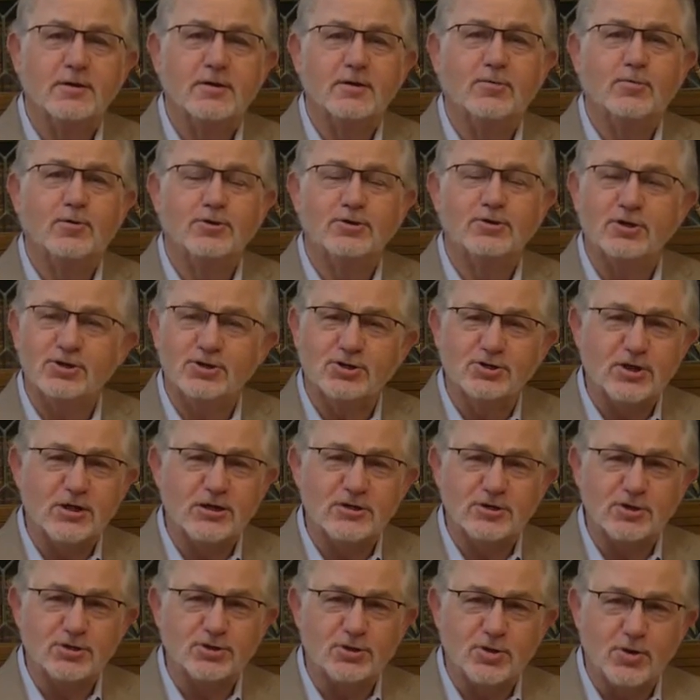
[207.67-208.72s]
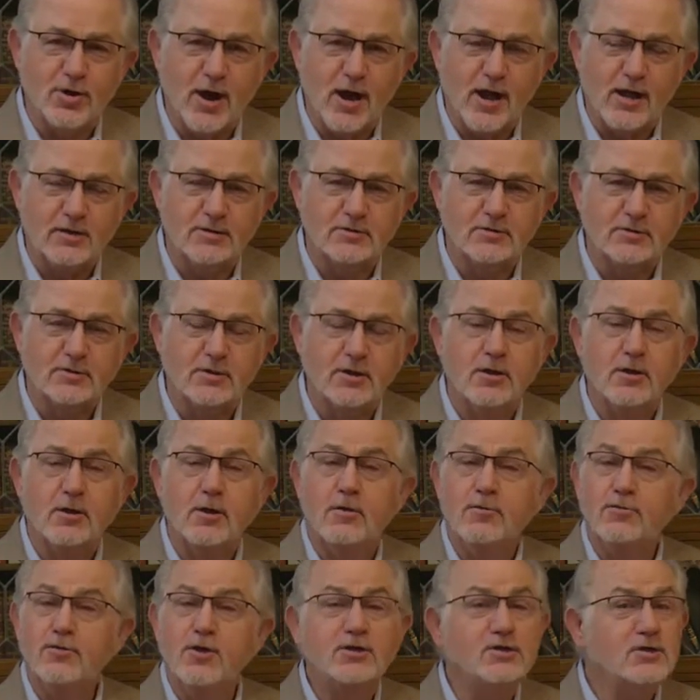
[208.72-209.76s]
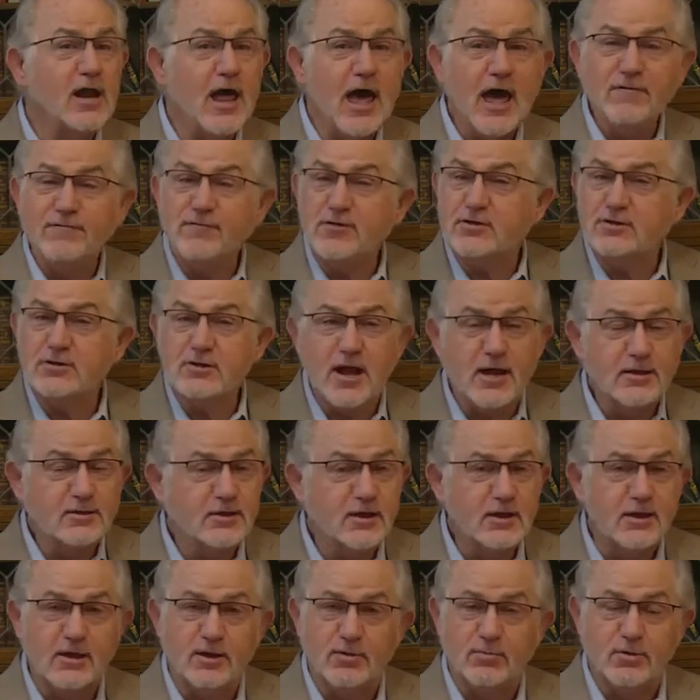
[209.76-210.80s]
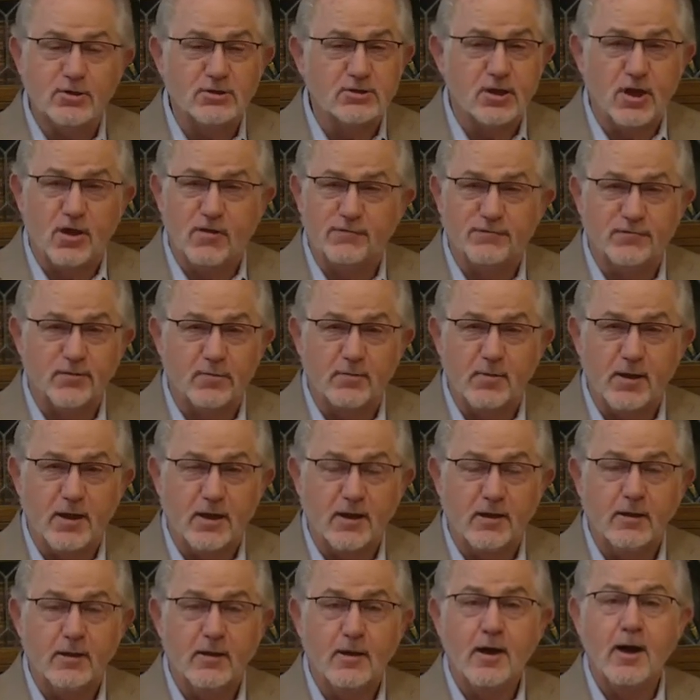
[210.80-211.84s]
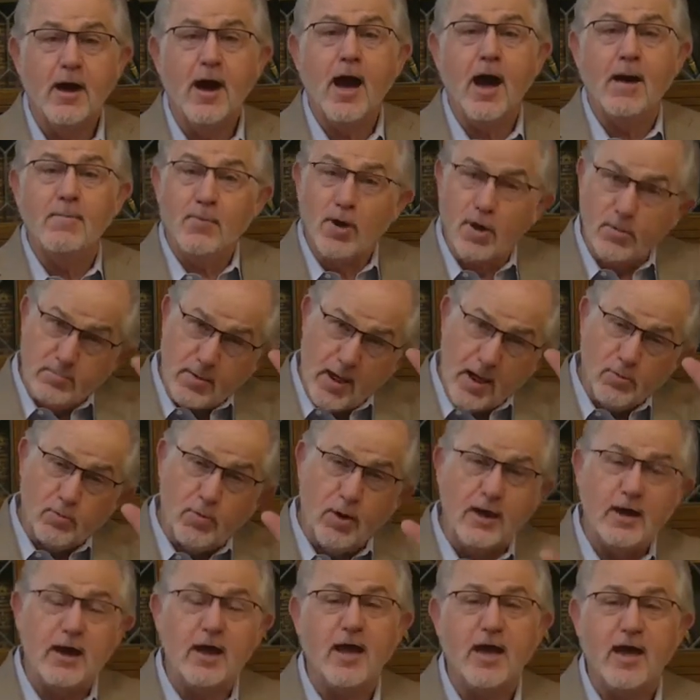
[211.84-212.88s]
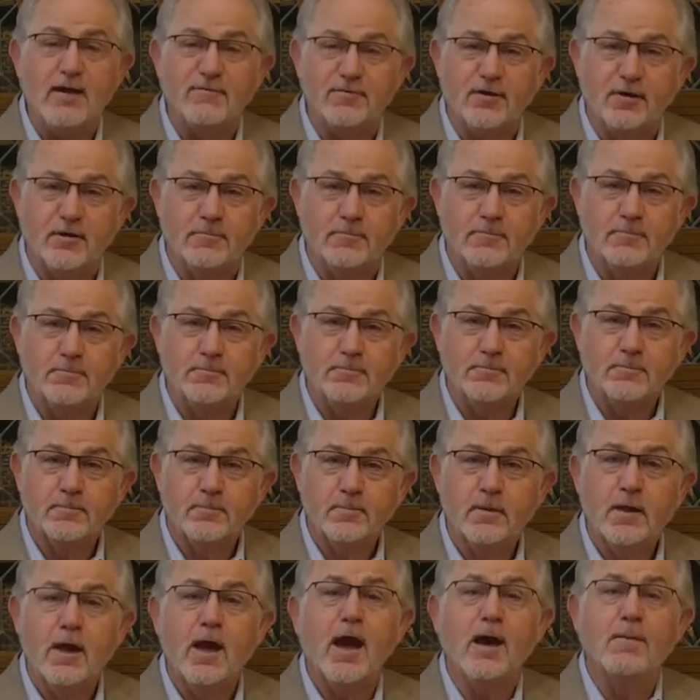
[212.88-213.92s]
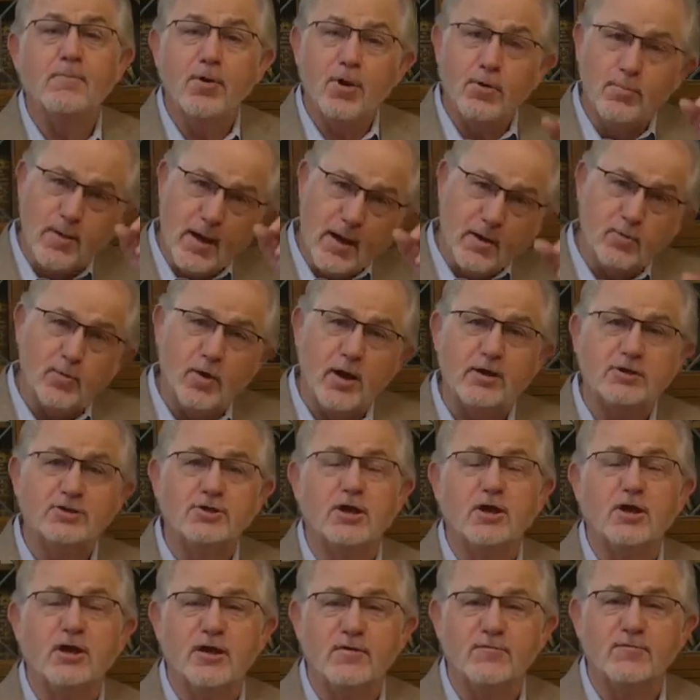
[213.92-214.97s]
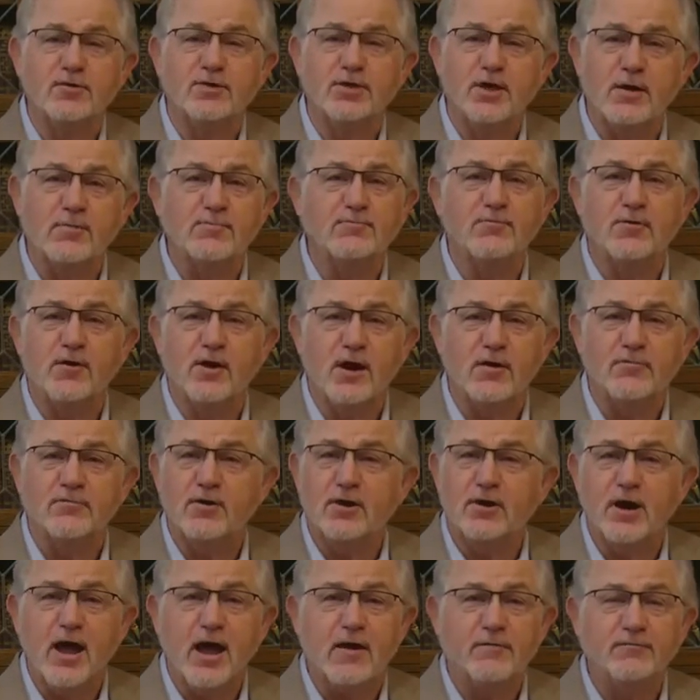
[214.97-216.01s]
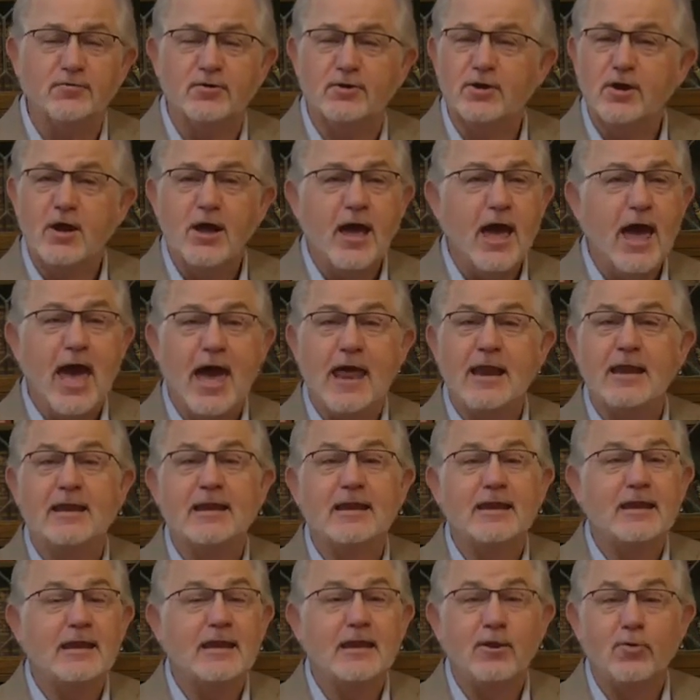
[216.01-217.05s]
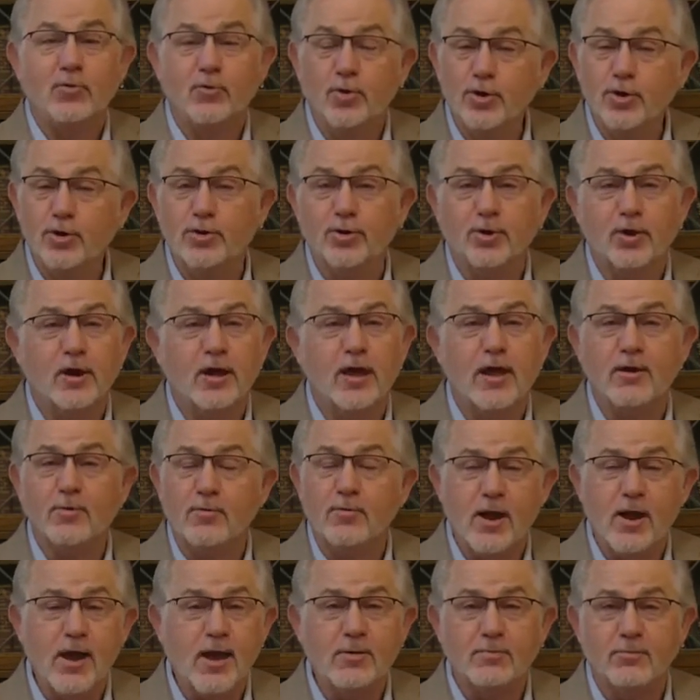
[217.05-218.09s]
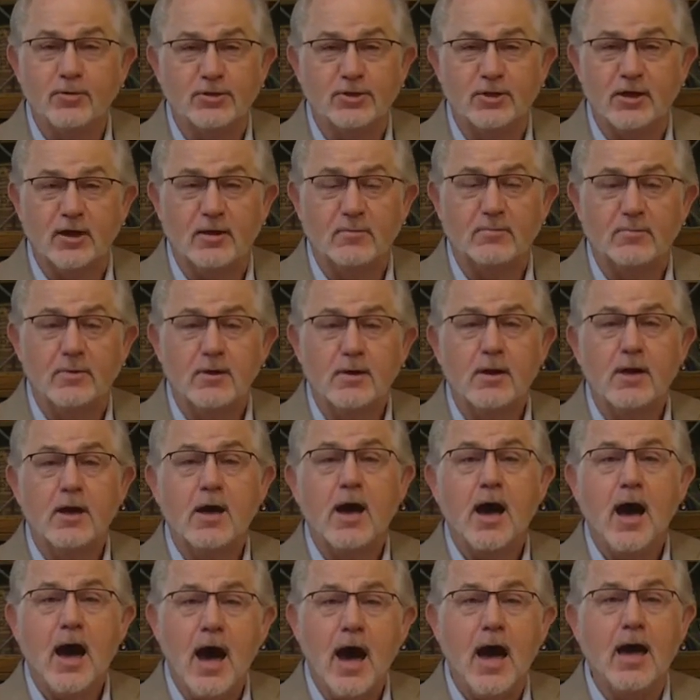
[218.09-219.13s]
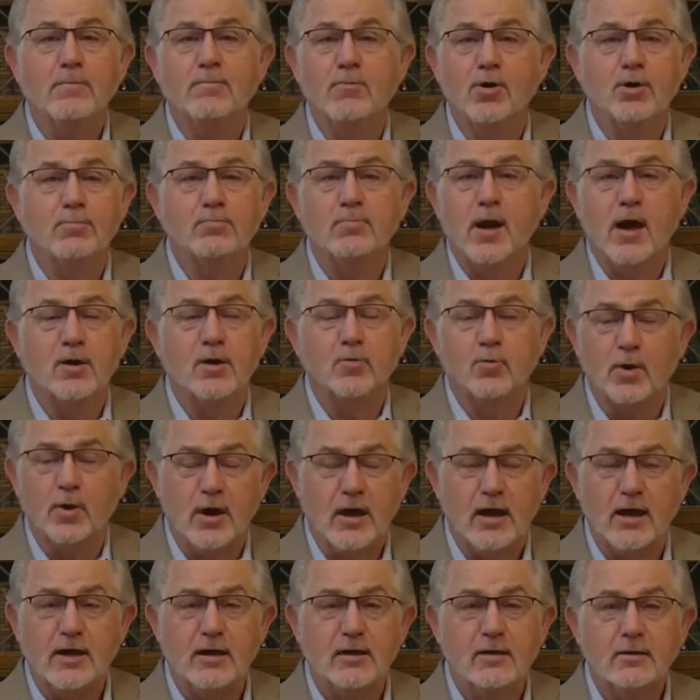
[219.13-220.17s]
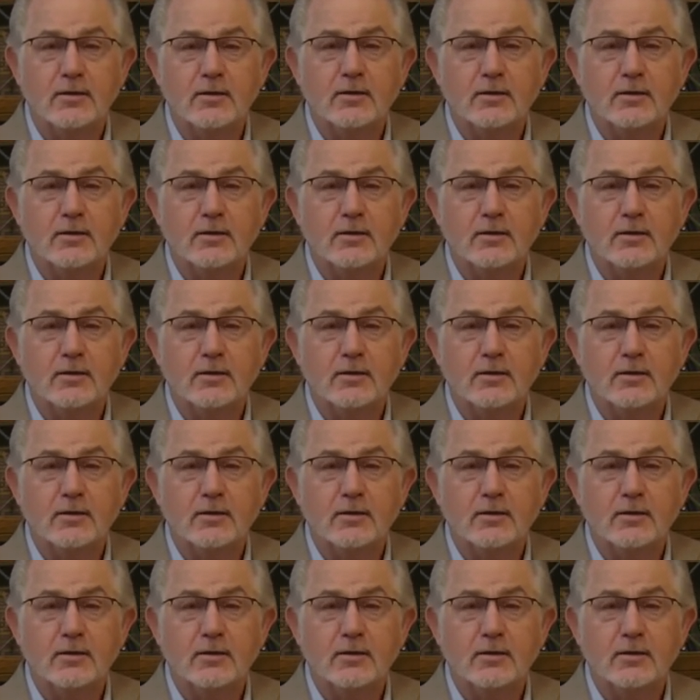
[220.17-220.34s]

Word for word: which is Jesus Christ. This life is not the end result for me. I'm on my way to heaven. I'm on my way to live with him forever and after and rule and reign with him. I'm on my way